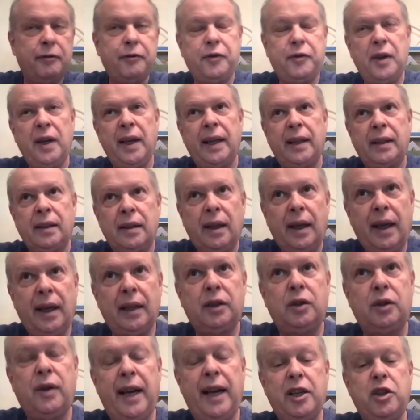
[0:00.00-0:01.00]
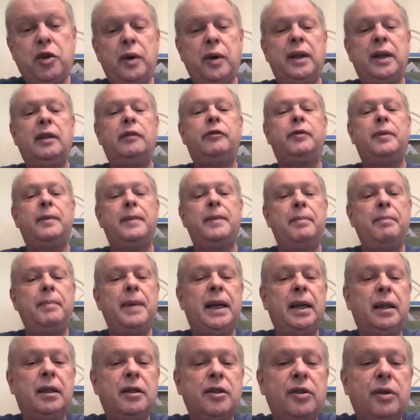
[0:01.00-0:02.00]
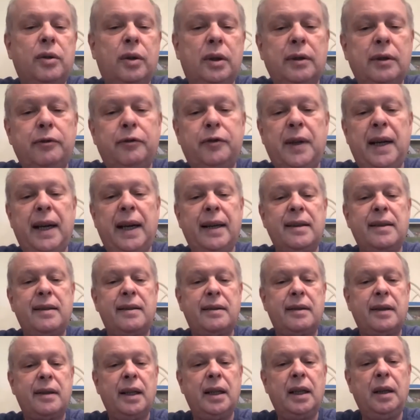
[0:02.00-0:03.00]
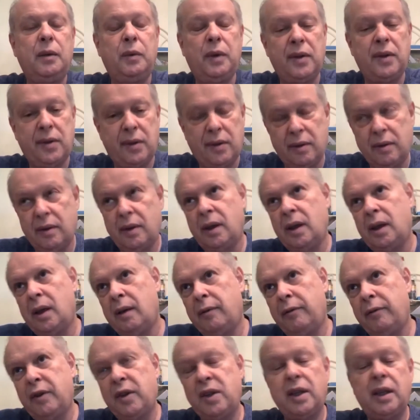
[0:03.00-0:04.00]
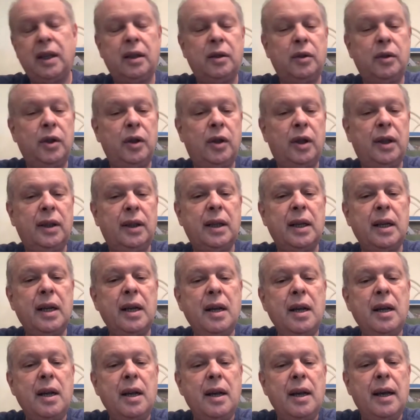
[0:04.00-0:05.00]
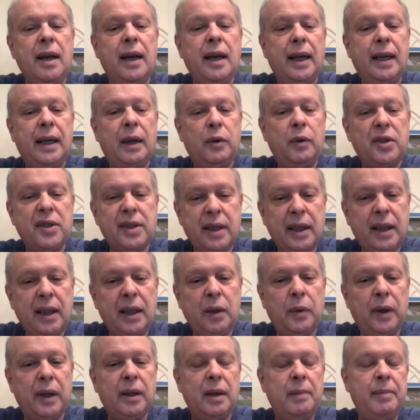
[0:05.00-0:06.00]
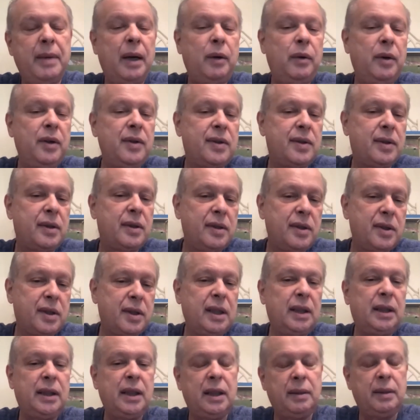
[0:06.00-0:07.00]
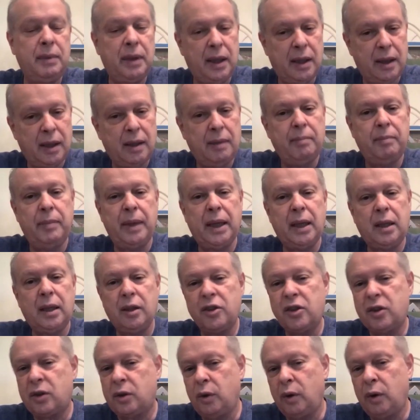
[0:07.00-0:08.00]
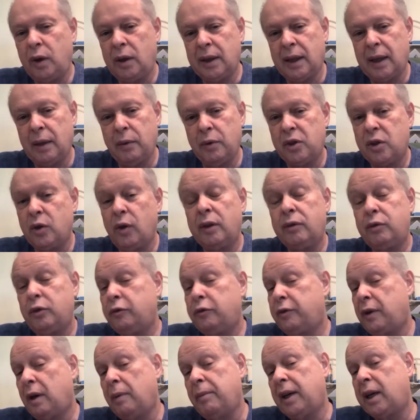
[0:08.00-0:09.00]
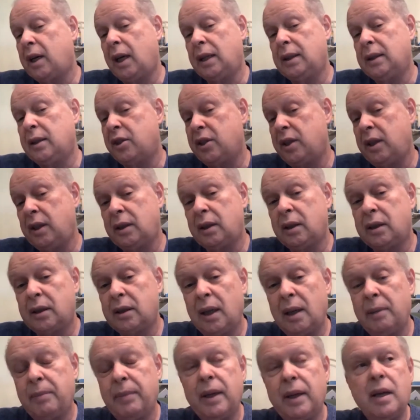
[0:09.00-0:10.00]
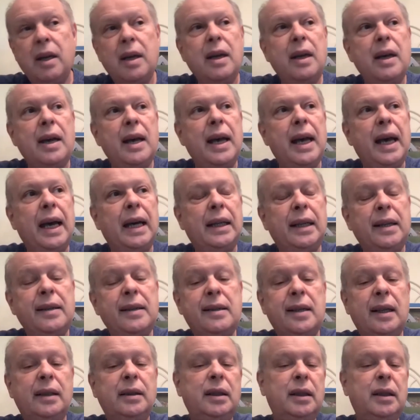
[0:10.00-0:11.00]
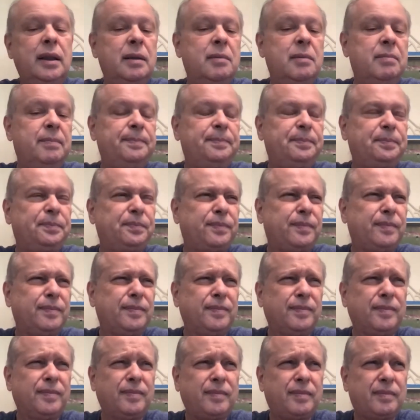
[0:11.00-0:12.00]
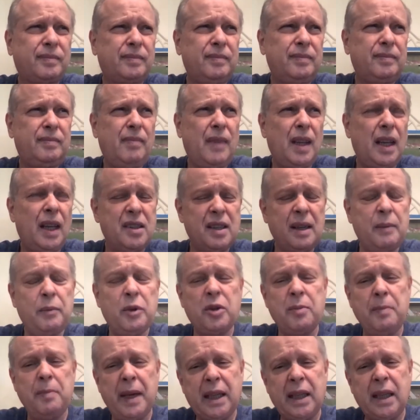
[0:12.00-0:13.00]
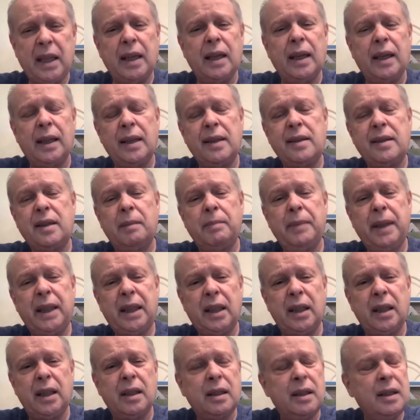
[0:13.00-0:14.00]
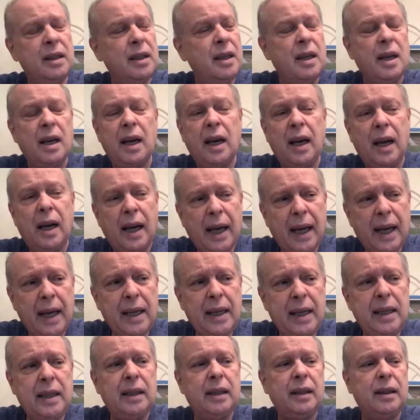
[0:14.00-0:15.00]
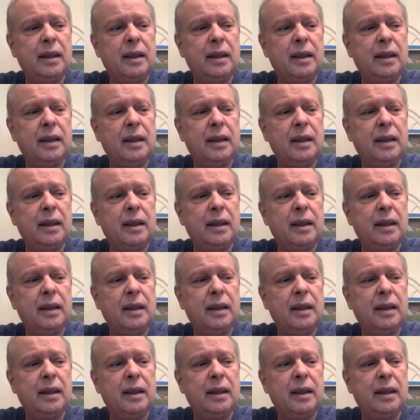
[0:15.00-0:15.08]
friend had graduated from a medical school in France, and he was uh, visiting New York. And I was sitting with him. I was still in uh, medical school, and I was going through pharmacology at the time. And I said to him, his name was Mickey. And I said, Mickey, I,